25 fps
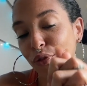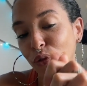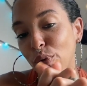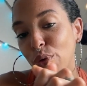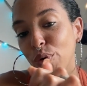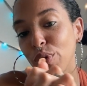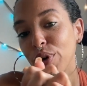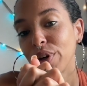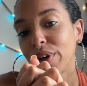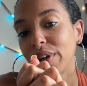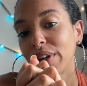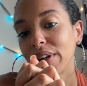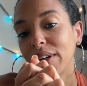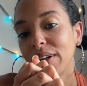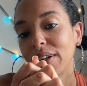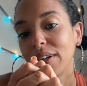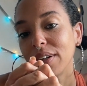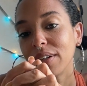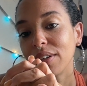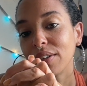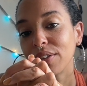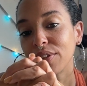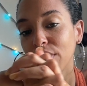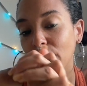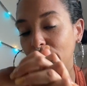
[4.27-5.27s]
for
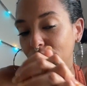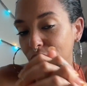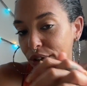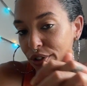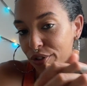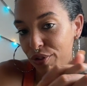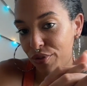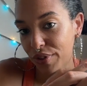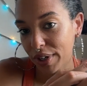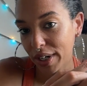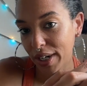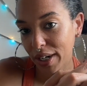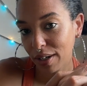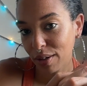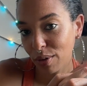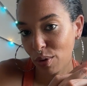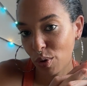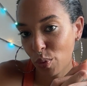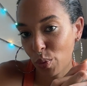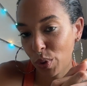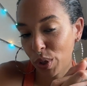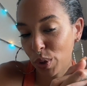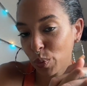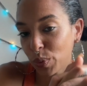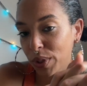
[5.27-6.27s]
Taurus reading,
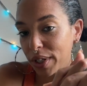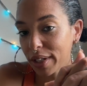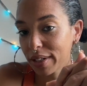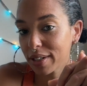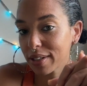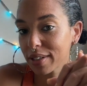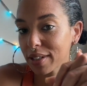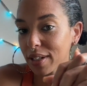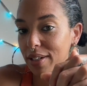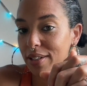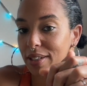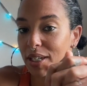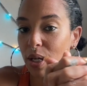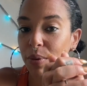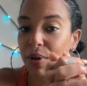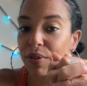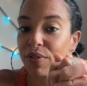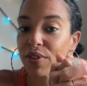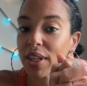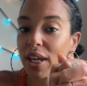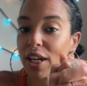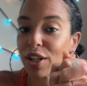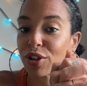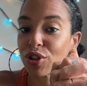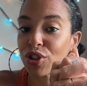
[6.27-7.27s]
where we discuss however
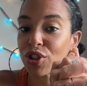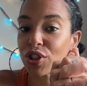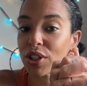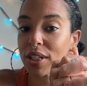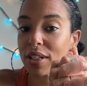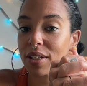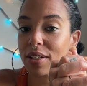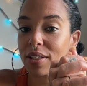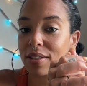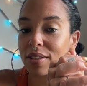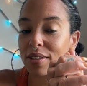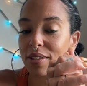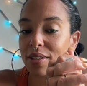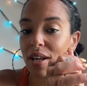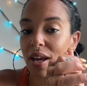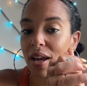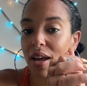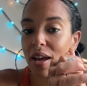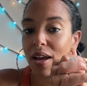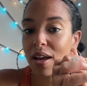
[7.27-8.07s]
the energies